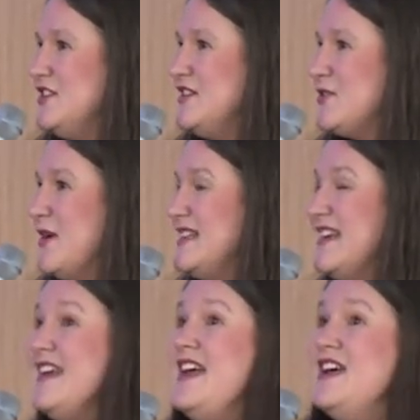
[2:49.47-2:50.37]
She's going
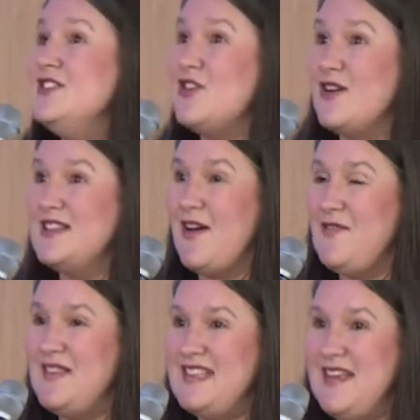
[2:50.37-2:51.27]
to start us
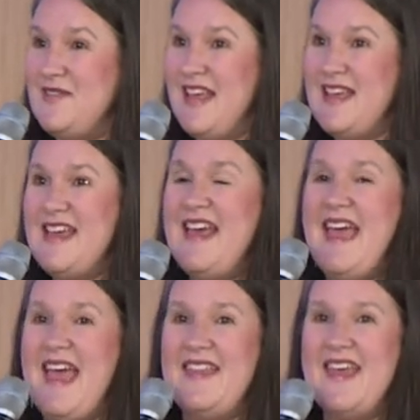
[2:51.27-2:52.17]
off this evening
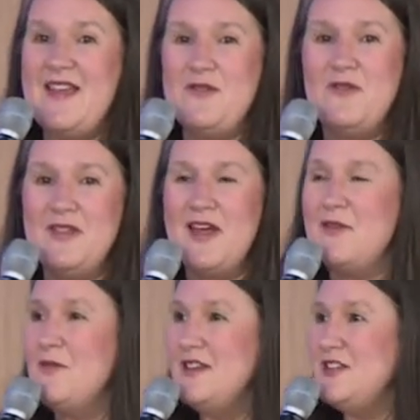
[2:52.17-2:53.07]
and then
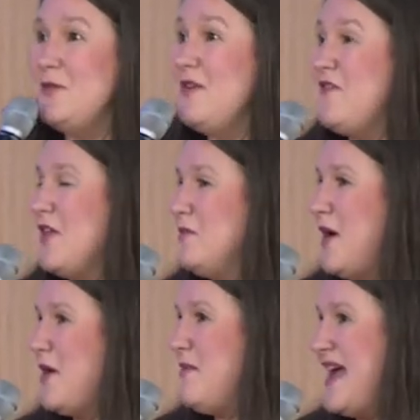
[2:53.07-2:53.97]
she'll be followed
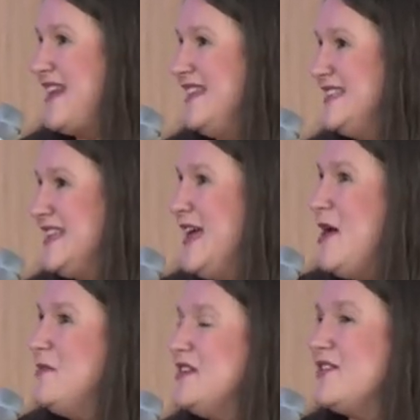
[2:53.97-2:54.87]
by our panelists.
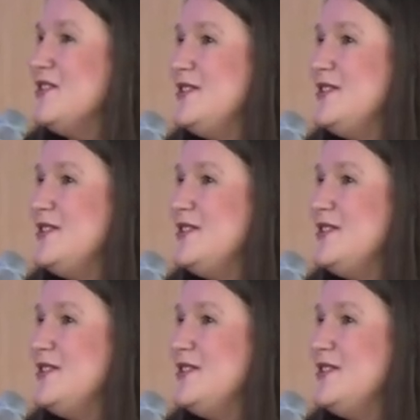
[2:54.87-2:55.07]
But Dr.